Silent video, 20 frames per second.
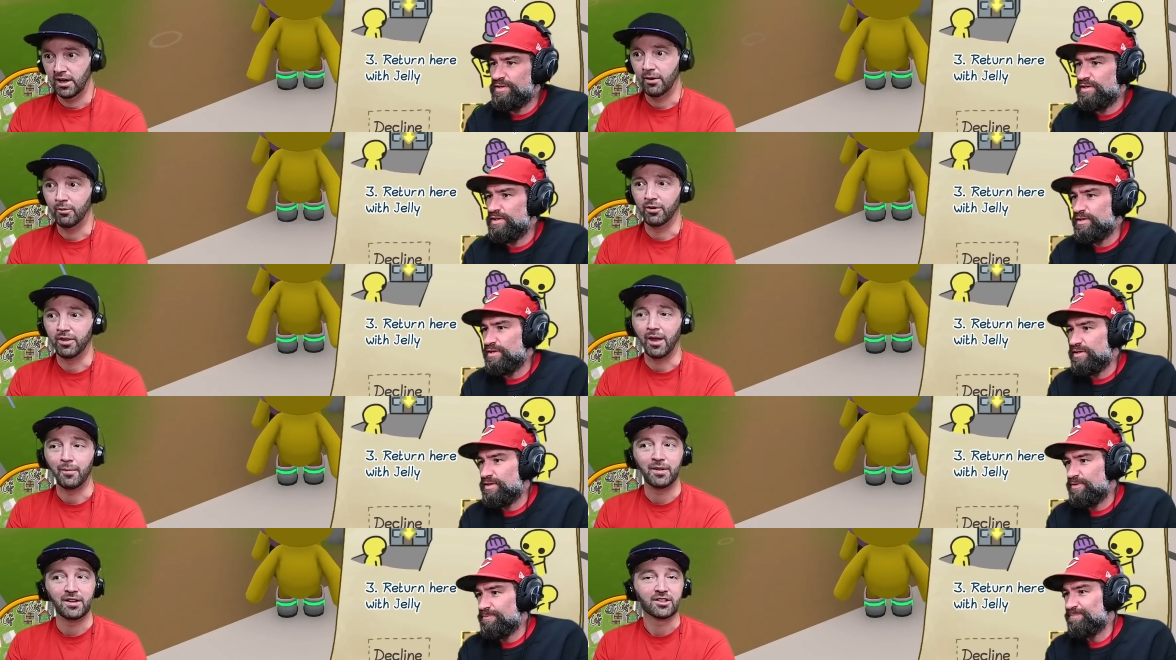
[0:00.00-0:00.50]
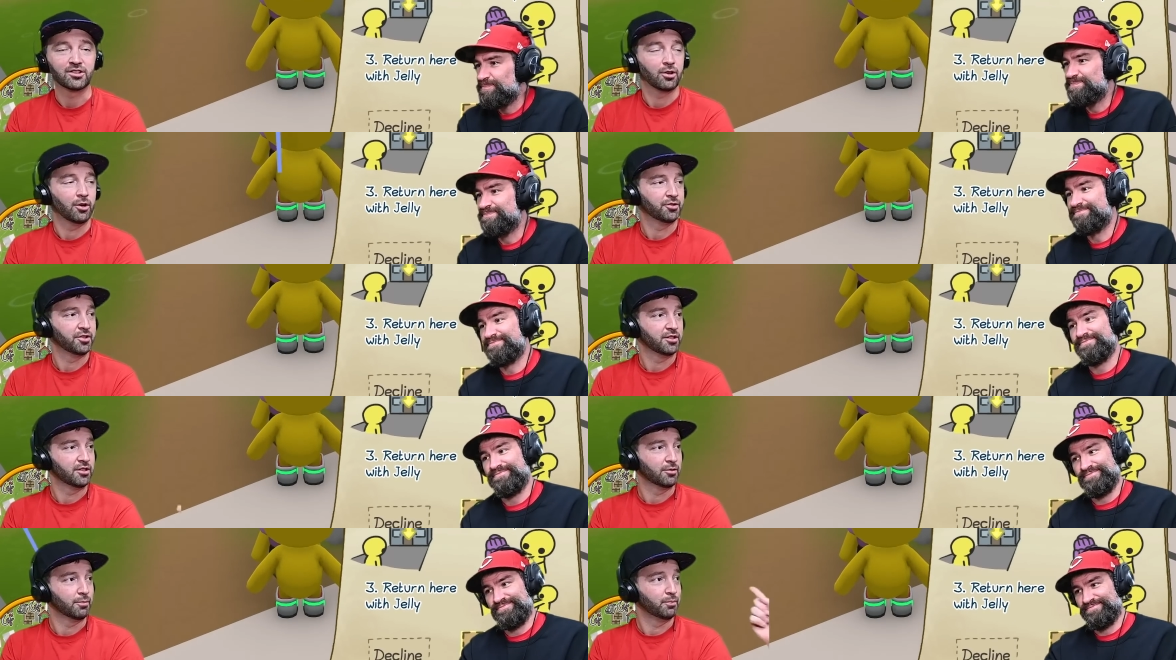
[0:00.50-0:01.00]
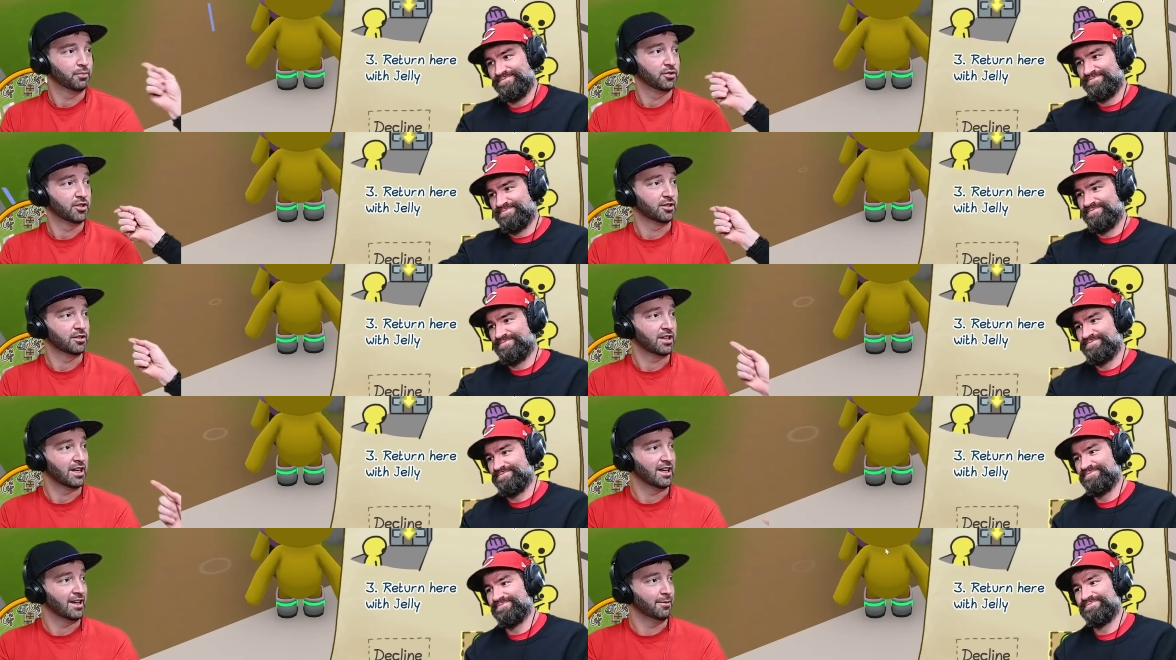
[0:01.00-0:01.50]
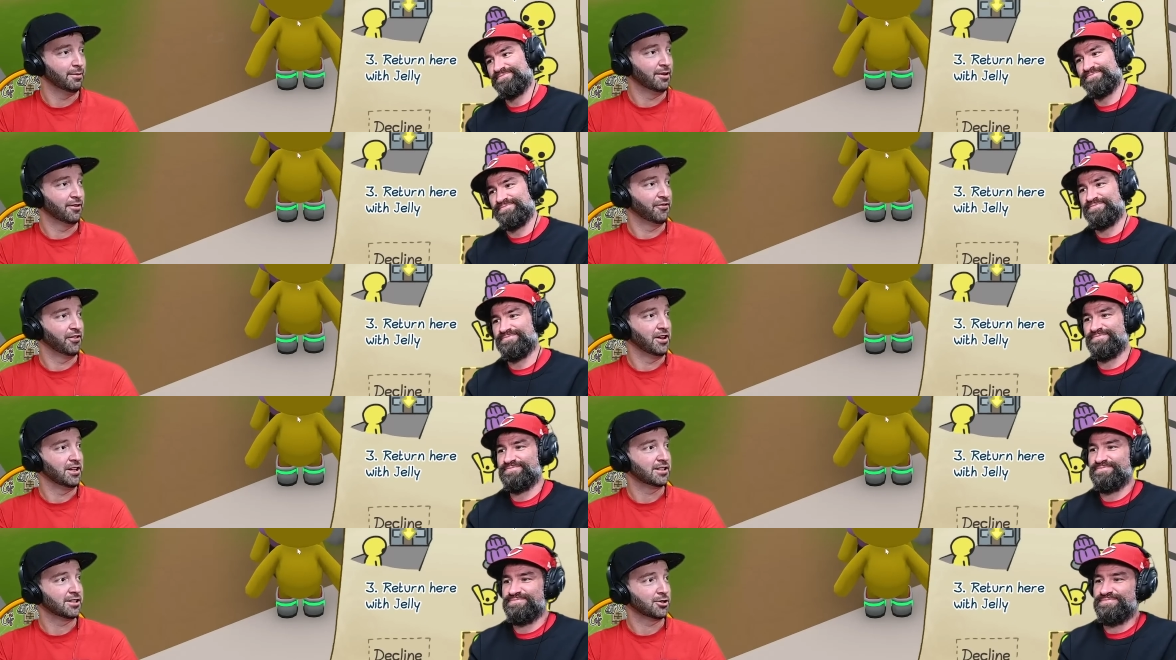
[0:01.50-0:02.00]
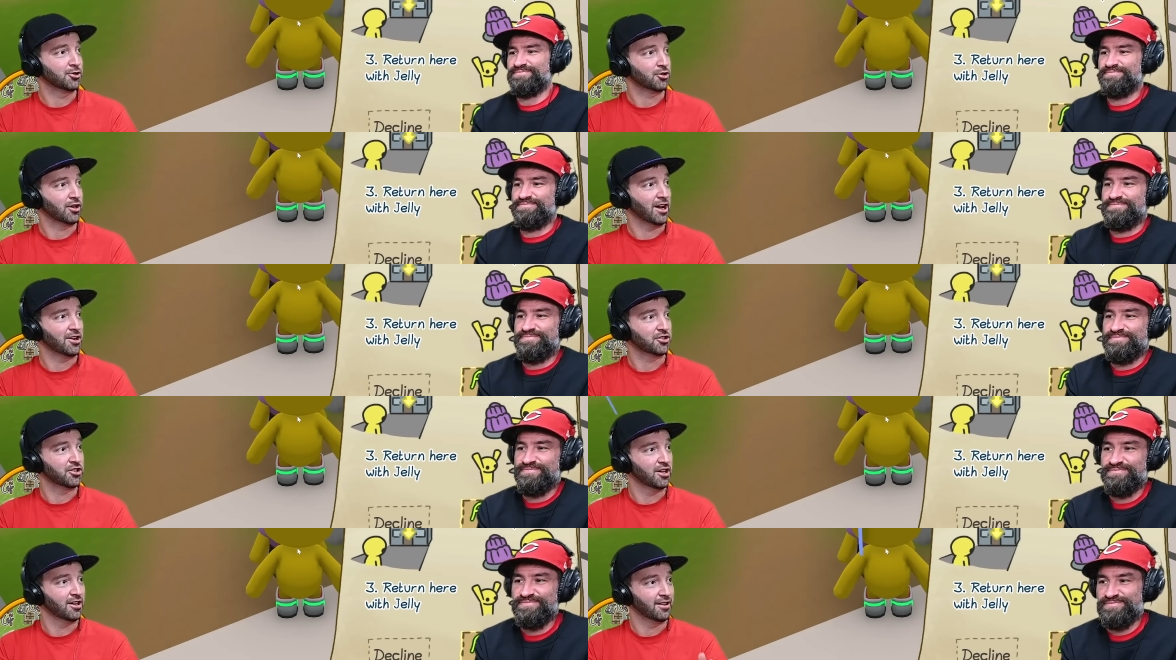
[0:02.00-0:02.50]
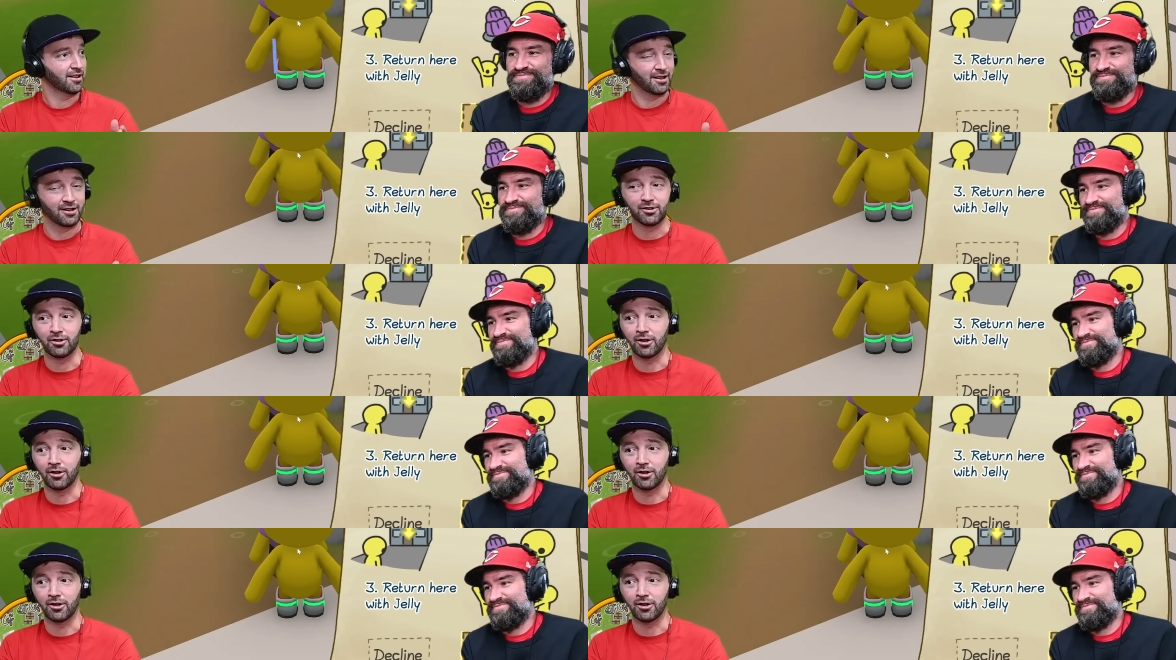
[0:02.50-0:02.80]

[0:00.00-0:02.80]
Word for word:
Speaker 1: Would that be insulting to just hit him in the face of the trash can and then